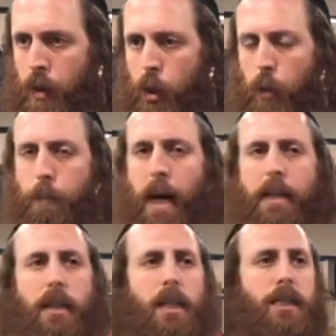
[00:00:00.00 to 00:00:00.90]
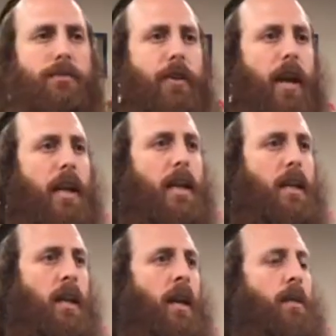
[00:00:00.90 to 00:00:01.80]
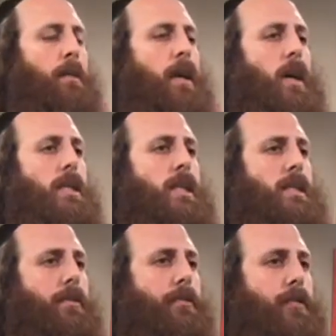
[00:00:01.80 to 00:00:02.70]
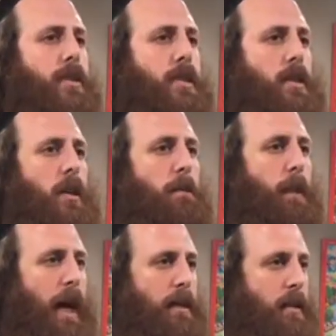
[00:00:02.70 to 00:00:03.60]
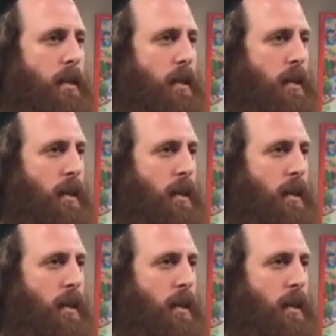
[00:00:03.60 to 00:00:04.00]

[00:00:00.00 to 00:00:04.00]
Your body is failing because it's a physical body.